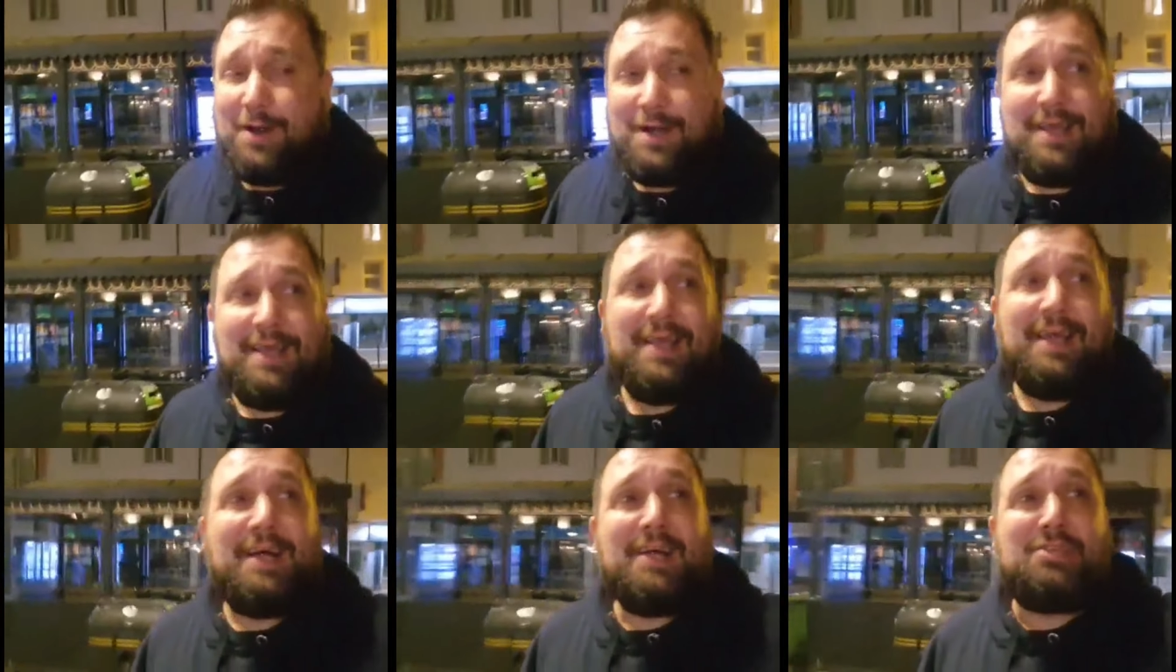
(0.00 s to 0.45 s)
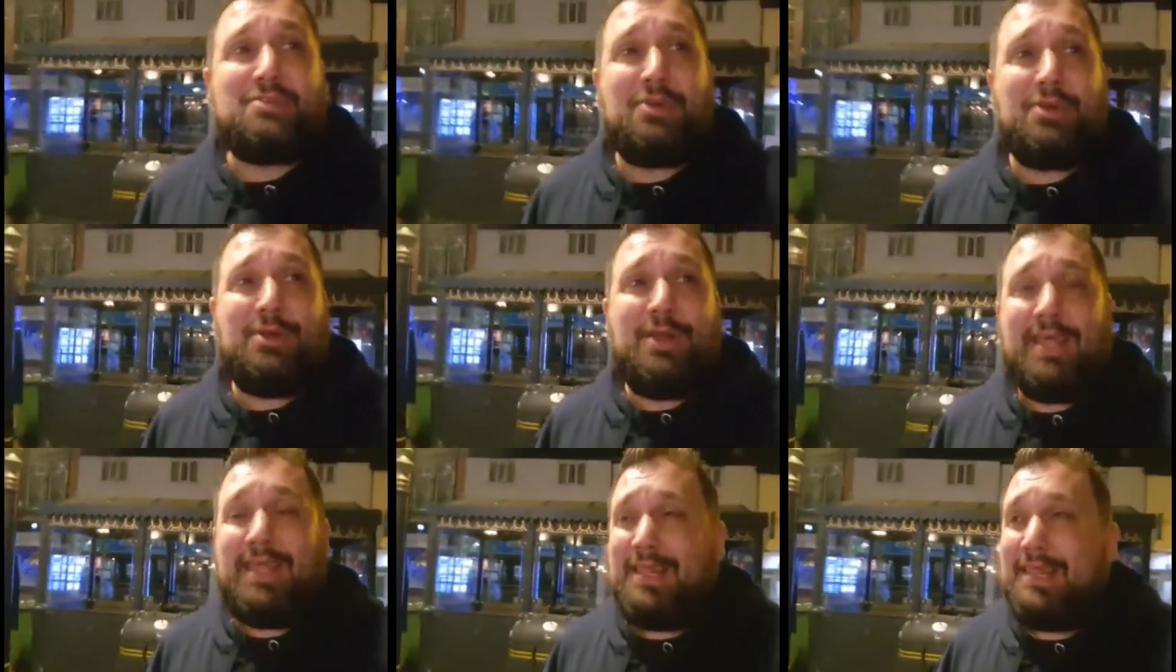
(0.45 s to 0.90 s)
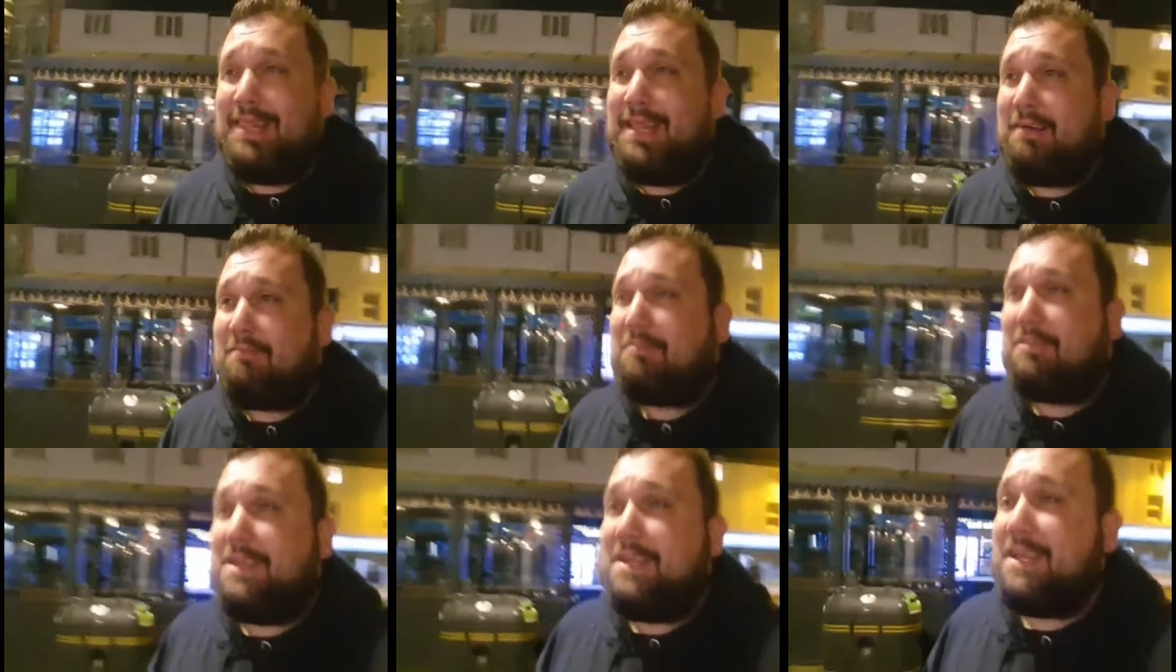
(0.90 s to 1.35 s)
What a truly
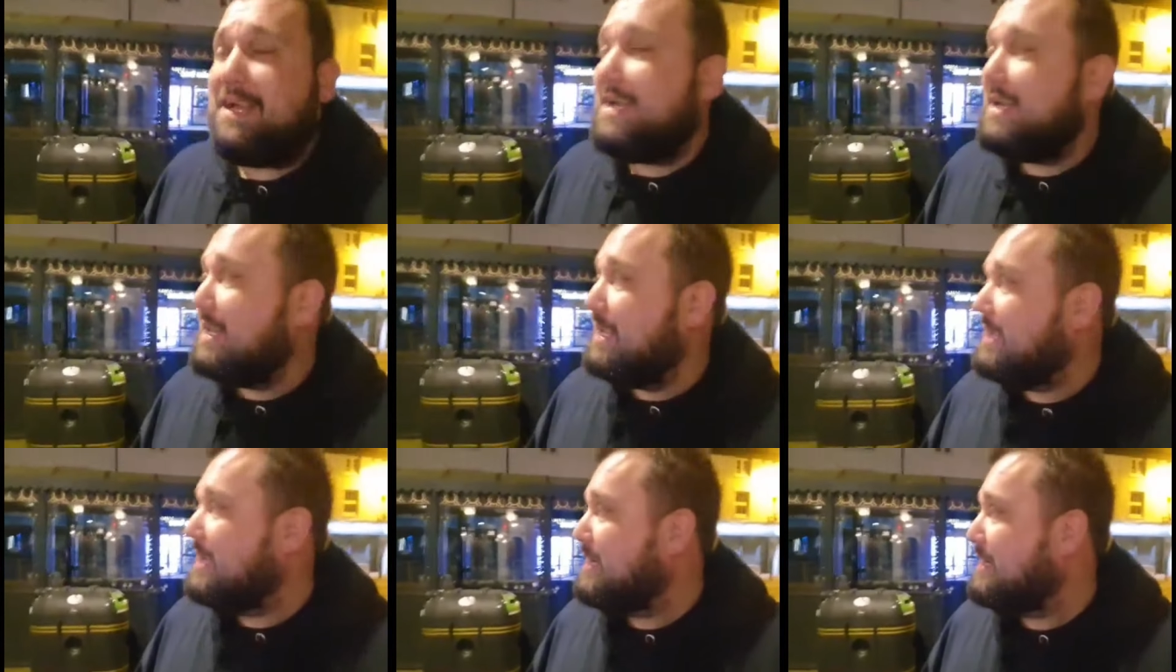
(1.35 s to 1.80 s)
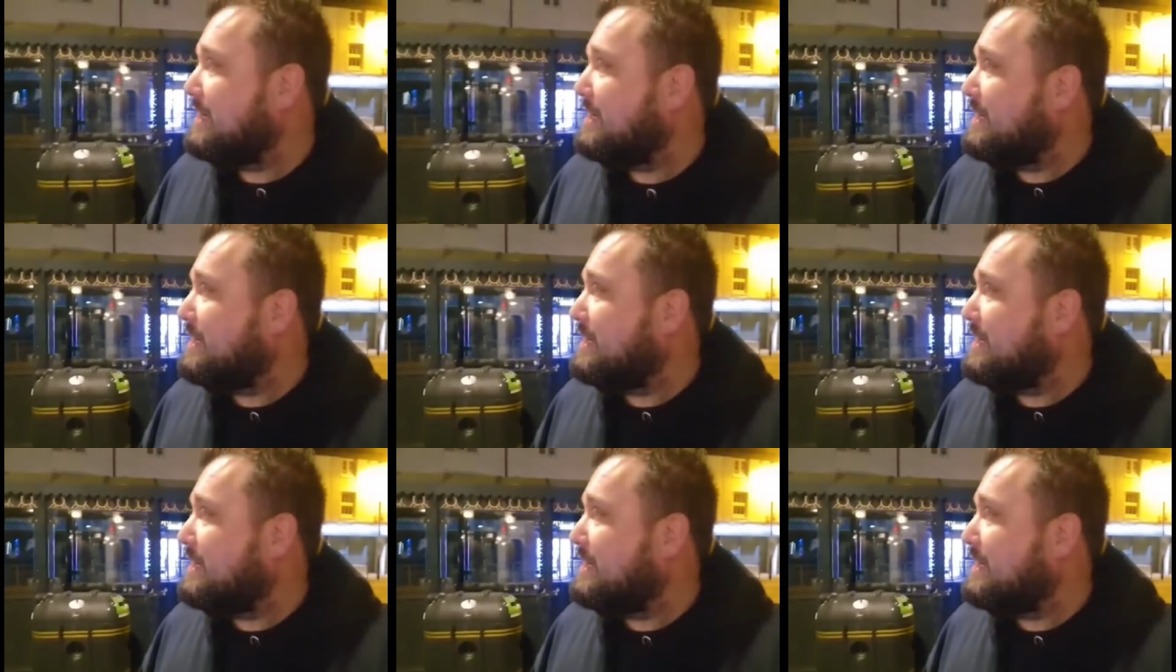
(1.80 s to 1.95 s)
lovely lady.